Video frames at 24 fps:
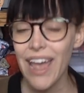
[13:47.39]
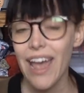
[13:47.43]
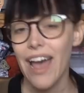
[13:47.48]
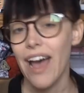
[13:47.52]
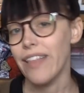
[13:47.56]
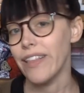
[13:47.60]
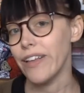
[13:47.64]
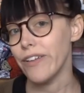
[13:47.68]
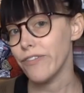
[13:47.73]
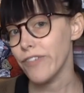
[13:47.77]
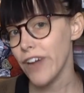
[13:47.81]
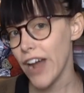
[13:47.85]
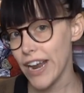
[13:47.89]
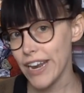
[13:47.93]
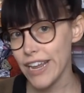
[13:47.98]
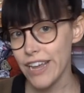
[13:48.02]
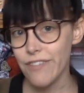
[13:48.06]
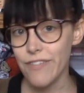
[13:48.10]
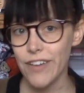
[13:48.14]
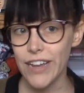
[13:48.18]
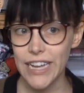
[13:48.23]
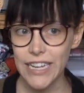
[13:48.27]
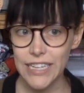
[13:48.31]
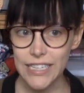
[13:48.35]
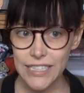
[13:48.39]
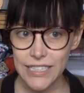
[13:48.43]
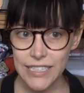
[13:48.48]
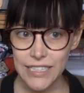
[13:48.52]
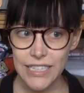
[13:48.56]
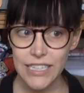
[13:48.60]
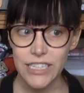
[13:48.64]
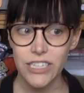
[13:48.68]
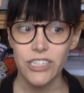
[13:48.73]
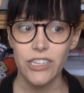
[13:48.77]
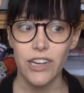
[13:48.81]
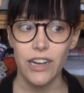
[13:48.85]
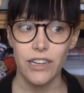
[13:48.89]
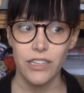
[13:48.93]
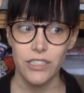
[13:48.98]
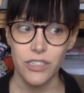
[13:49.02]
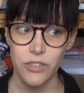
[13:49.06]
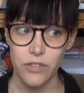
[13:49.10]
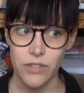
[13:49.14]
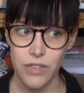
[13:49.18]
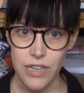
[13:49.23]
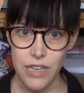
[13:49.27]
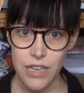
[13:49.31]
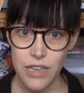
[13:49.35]
And then Friday, if I get to stitch, I'll
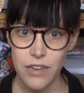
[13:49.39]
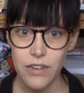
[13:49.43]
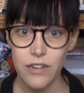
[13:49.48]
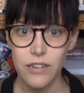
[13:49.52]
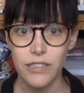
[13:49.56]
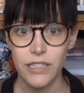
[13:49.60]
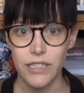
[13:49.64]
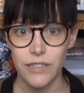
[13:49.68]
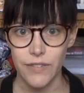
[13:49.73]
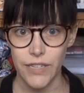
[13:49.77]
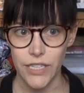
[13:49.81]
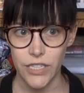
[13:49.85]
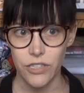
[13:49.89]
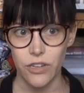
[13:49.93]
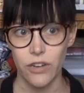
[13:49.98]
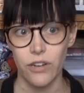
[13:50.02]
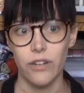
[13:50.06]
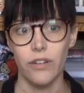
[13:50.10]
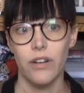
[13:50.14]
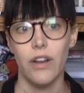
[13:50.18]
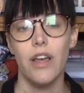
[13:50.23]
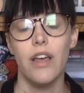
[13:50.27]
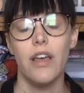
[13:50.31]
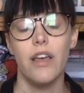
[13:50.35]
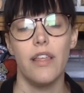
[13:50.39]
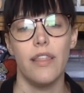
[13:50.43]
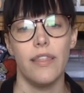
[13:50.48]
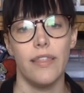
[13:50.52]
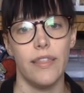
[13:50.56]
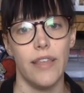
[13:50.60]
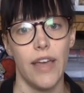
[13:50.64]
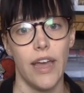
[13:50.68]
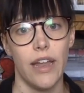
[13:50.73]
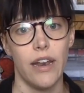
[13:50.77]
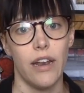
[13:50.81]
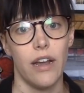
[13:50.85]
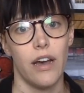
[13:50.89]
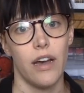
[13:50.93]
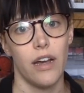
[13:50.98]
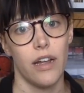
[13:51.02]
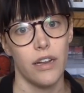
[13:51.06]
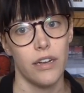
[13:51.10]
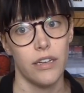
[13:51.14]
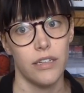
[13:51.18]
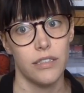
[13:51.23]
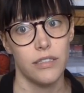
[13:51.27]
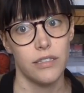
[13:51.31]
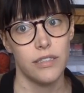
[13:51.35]
do the eagle. If I don't, then
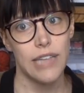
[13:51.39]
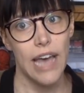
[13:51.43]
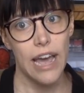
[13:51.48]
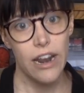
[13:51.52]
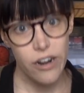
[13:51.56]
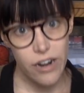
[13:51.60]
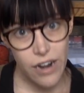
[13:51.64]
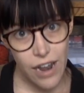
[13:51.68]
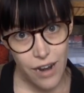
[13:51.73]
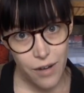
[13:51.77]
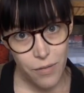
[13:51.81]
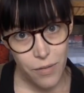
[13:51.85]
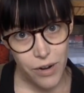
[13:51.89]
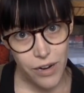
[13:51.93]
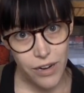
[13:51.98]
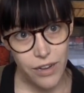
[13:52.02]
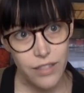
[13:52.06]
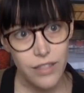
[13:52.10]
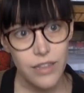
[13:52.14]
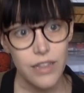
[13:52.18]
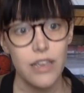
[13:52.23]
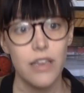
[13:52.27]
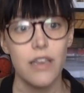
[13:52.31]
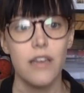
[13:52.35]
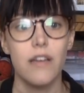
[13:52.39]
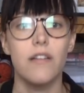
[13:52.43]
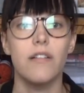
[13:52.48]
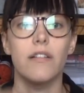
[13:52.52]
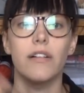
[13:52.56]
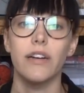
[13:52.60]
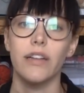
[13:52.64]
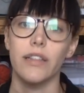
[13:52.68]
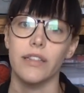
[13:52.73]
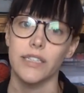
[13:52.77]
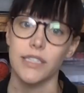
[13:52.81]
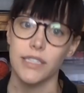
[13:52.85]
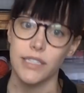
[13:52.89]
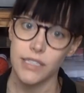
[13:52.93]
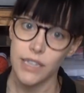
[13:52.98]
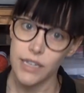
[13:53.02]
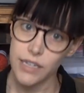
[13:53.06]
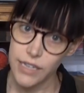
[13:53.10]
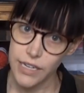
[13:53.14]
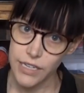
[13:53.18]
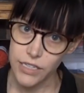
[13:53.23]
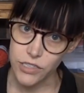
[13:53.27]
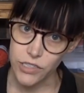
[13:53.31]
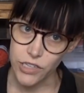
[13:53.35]
on Saturday, I'd work on the eagle, and then
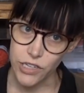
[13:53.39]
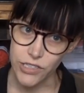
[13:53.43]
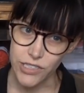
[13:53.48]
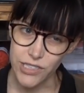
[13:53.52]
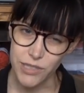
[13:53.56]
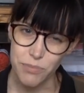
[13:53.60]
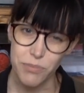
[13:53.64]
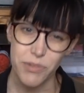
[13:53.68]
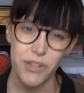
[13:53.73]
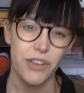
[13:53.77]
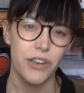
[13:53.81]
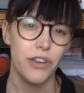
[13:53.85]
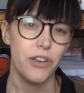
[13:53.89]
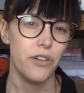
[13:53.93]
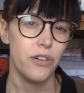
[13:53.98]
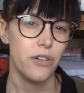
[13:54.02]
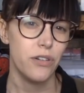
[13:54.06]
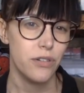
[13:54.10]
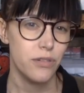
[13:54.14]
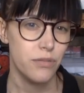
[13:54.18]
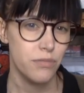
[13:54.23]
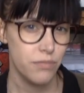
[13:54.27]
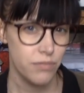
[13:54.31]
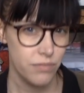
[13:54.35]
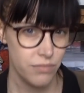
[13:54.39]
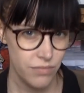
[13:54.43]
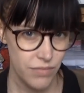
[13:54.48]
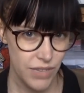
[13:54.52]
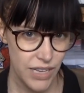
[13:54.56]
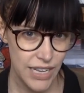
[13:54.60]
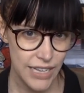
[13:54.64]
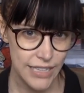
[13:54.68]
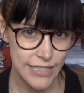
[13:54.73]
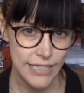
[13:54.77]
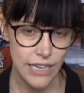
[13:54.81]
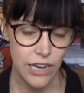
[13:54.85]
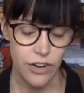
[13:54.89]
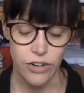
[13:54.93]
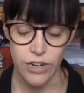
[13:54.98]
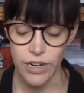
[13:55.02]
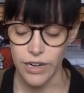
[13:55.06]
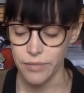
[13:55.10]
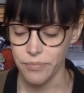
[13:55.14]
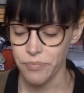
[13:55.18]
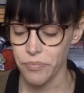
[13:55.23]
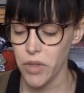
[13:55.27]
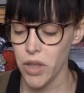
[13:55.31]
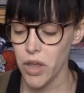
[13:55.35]
Sunday start something new,
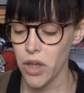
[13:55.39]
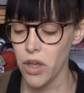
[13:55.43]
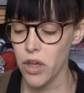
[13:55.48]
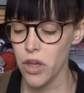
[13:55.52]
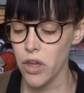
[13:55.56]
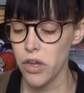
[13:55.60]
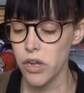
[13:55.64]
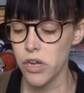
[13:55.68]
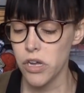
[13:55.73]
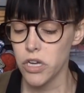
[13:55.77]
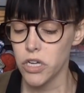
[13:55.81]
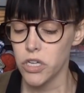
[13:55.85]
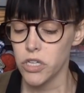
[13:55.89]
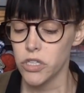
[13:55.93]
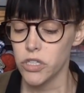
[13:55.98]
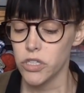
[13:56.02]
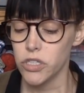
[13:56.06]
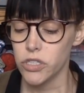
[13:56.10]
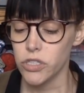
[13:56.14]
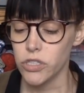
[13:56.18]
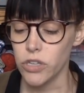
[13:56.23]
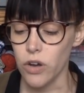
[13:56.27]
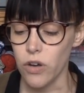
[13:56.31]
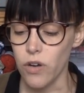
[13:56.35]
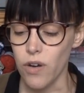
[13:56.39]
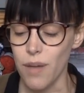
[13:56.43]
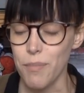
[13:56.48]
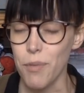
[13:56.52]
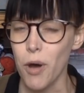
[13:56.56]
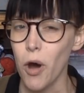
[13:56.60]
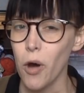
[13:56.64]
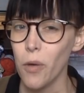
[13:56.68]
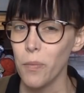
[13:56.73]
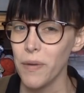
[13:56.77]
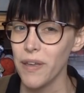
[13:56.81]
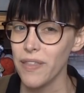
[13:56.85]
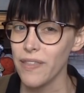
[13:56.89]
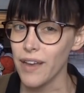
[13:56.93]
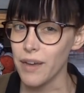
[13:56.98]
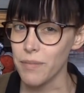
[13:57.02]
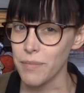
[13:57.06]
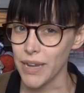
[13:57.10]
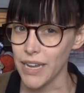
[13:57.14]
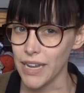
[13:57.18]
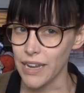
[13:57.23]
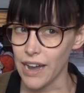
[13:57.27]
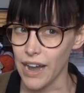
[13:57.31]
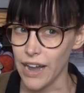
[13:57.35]
etc. So I'm hoping that
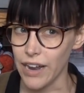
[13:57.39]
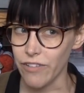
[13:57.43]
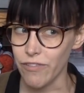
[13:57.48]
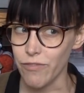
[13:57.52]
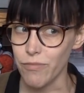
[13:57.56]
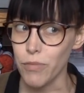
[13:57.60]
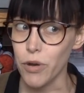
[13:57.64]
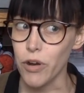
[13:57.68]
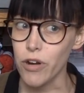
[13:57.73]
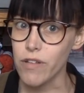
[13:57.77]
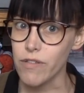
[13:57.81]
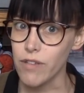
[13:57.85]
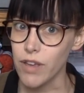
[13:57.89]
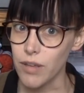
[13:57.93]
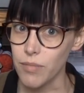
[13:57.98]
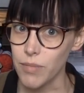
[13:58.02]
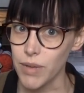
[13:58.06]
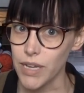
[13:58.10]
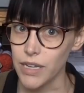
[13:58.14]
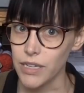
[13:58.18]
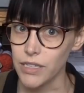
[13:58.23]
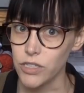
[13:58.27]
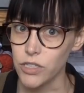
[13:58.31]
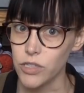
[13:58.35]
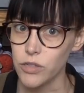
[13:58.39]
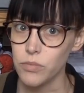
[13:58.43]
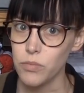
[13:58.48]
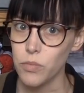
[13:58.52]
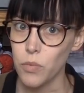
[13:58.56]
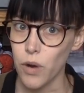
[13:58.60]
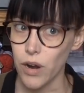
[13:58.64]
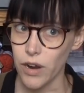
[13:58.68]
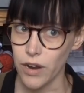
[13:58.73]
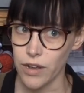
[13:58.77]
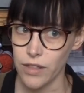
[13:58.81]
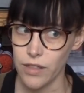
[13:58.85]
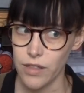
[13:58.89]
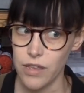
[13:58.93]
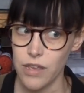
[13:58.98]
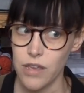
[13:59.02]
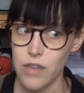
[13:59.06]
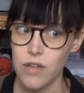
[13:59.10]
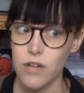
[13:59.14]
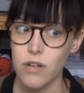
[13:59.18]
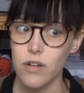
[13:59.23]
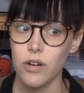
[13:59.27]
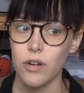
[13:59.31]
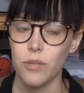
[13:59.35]
might kind of motivate me to work on the
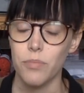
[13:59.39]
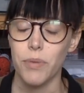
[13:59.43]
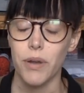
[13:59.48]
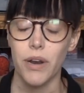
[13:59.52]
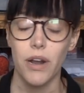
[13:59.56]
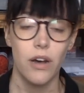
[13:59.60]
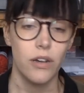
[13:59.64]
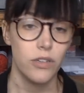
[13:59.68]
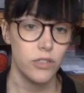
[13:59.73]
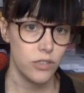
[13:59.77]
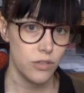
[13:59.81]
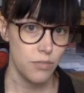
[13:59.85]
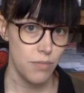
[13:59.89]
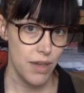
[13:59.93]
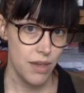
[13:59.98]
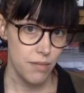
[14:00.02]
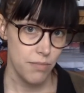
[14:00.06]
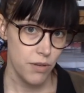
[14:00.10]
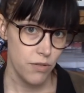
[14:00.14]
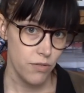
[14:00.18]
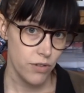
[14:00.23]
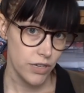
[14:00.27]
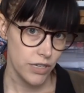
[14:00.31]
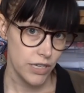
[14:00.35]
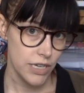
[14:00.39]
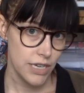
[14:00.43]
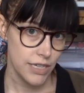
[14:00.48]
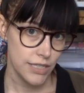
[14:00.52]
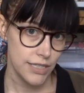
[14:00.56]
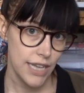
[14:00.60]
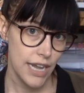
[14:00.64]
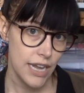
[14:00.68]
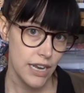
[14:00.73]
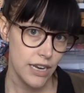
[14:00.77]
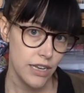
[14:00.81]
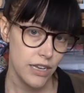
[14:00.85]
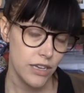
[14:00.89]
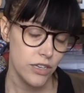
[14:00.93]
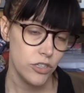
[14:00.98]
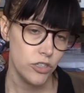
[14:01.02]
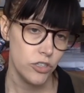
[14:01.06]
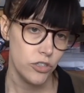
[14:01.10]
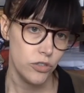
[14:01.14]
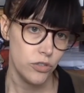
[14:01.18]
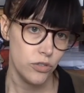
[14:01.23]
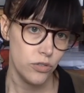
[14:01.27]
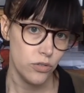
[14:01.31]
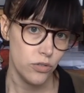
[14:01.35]
eagle, but also make me really excited
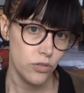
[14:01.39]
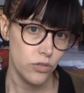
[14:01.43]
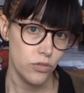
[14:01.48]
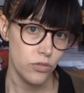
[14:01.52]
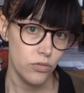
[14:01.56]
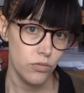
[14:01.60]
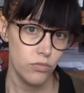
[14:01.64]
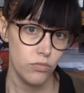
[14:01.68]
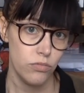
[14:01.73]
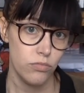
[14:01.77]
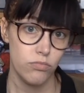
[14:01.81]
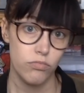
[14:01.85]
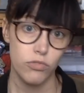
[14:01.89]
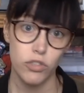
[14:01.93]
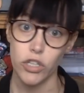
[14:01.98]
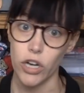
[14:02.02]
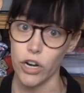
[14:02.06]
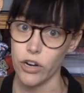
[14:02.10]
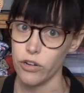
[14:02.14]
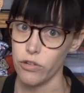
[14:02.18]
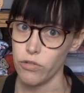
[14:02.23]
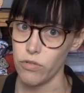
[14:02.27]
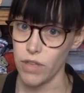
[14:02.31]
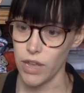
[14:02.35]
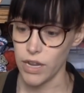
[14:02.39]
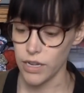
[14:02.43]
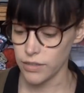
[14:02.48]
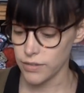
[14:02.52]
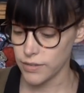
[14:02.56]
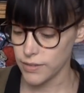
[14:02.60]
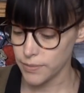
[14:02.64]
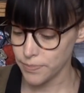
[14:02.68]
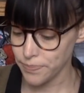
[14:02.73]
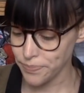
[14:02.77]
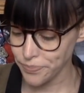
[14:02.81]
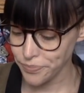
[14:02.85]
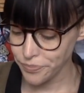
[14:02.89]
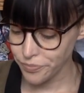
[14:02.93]
to start new things.